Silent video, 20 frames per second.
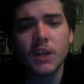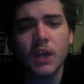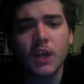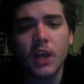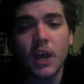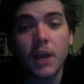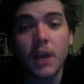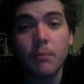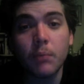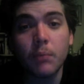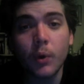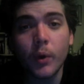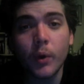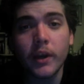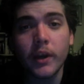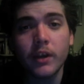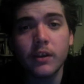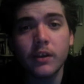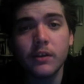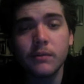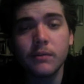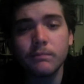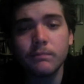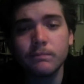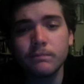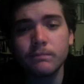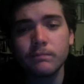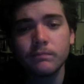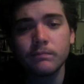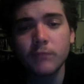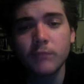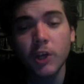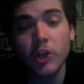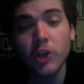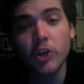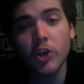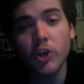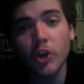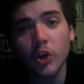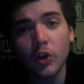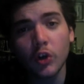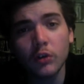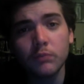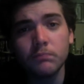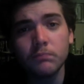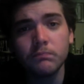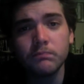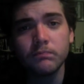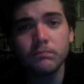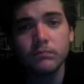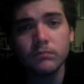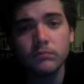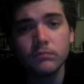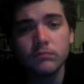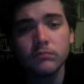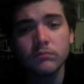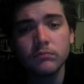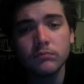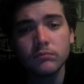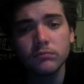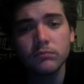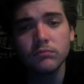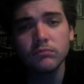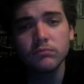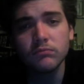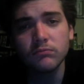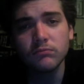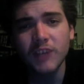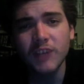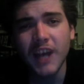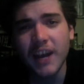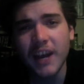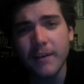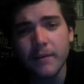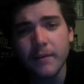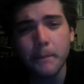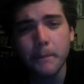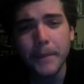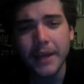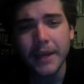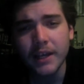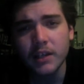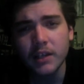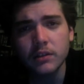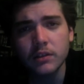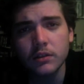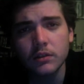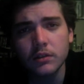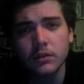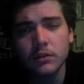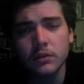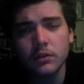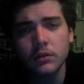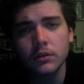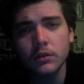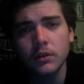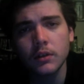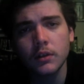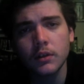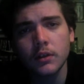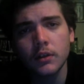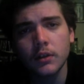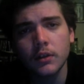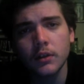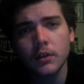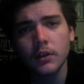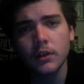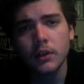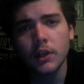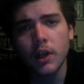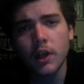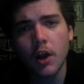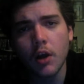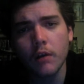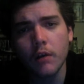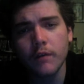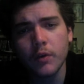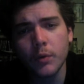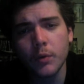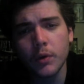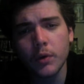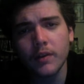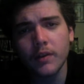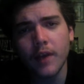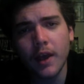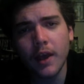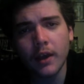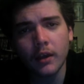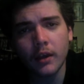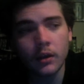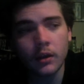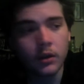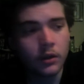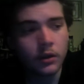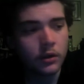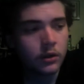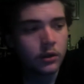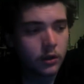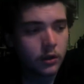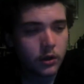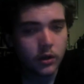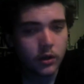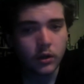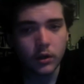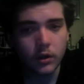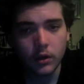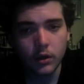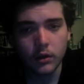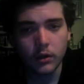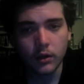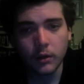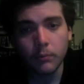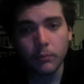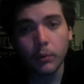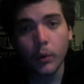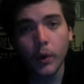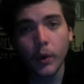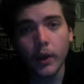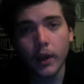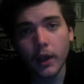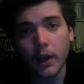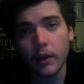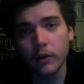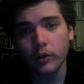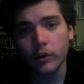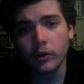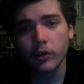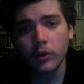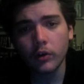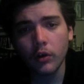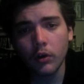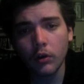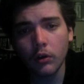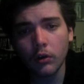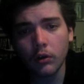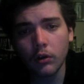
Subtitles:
a boy, a girl, kind of a mix. You know, if you were to take a boy and a girl,